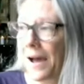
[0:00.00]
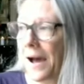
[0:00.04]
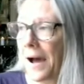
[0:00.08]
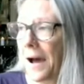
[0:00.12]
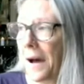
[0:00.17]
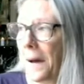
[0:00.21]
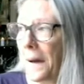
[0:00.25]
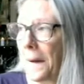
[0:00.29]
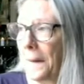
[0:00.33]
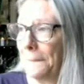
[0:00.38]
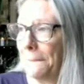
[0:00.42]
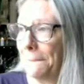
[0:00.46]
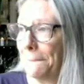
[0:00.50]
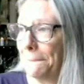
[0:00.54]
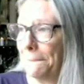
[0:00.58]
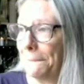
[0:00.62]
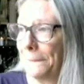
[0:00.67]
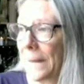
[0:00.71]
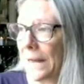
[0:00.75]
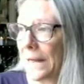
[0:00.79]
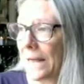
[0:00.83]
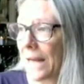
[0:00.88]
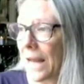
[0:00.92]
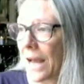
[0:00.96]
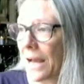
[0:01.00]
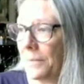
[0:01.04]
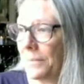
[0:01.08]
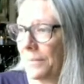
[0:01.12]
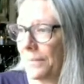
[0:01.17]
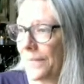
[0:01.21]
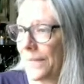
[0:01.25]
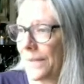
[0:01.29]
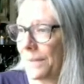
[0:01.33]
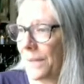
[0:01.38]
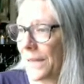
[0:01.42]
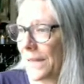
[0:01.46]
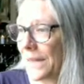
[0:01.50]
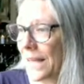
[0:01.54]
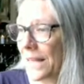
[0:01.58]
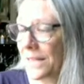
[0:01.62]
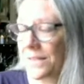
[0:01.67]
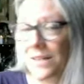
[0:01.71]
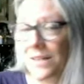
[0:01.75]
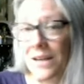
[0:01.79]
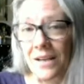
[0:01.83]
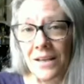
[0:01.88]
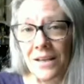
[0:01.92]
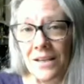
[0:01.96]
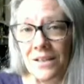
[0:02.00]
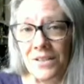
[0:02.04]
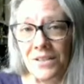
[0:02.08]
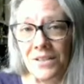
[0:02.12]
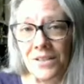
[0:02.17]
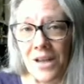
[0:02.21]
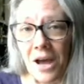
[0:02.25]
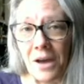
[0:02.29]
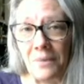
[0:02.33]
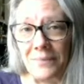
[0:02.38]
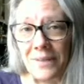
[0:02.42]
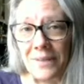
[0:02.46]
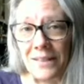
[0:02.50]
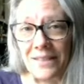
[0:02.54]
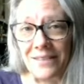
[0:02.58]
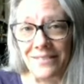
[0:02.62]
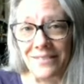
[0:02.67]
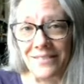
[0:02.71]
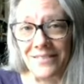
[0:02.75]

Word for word: Um, but I'm but that's not going to stop me.